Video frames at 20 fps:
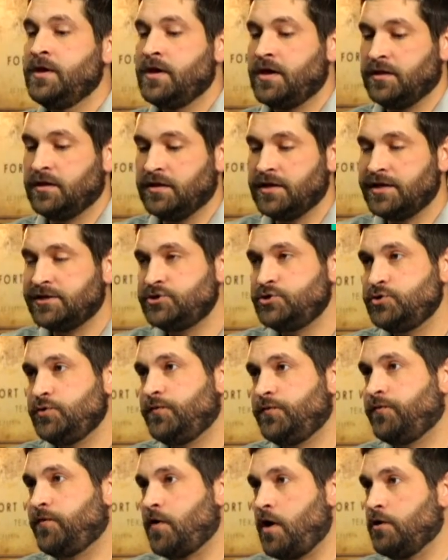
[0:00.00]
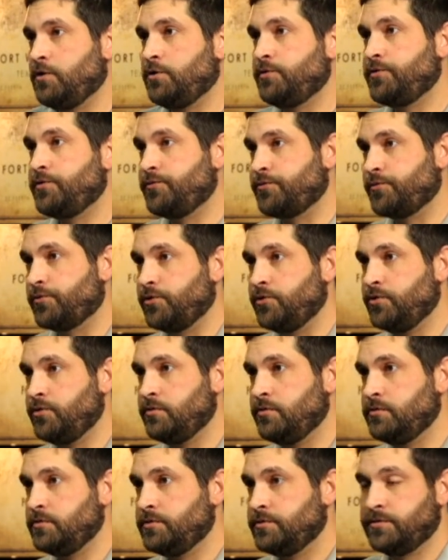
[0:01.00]
unless you follow
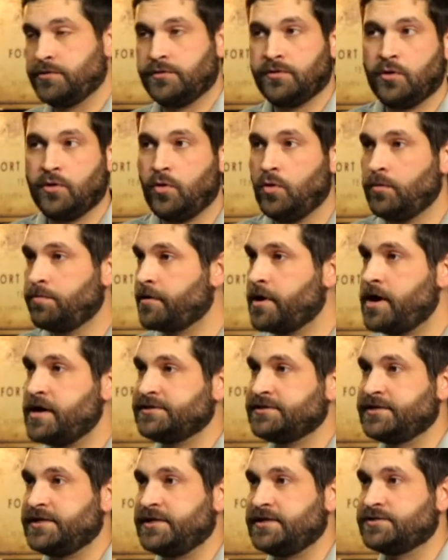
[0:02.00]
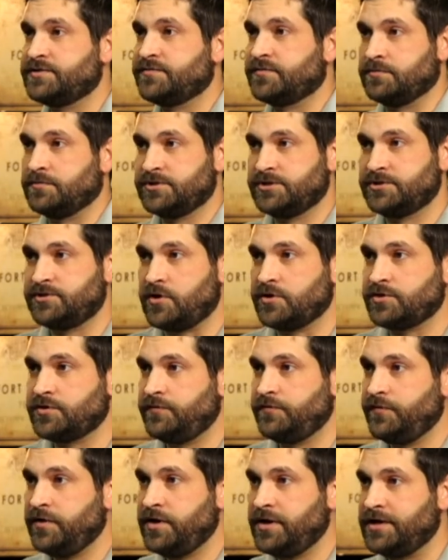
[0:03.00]
through the whole process from start to
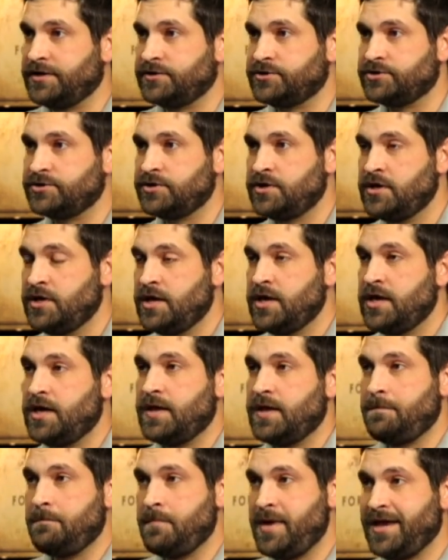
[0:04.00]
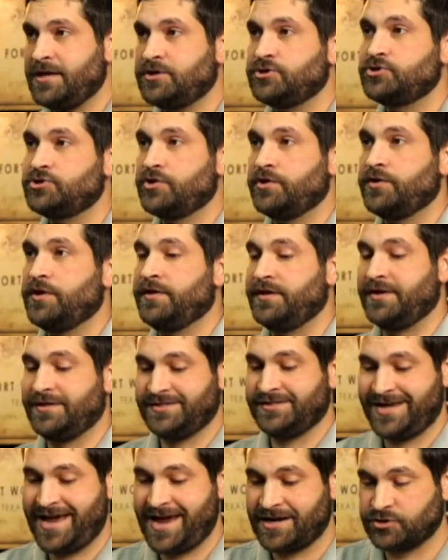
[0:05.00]
finish, and make sure that it
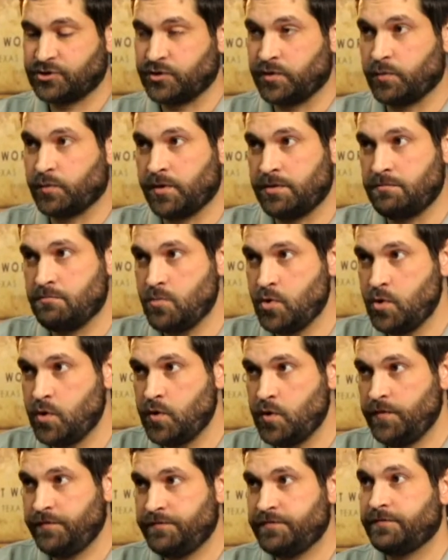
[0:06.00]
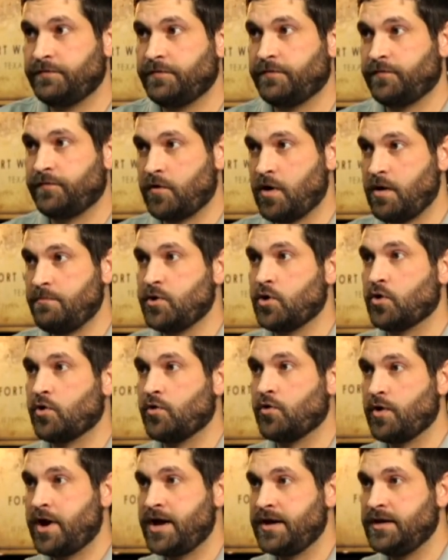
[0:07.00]
is actually removed from your
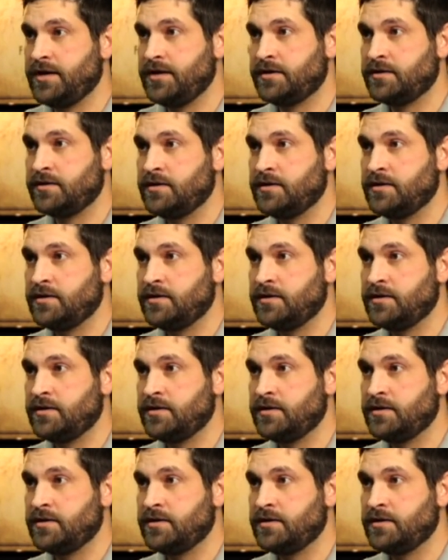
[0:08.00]
credit,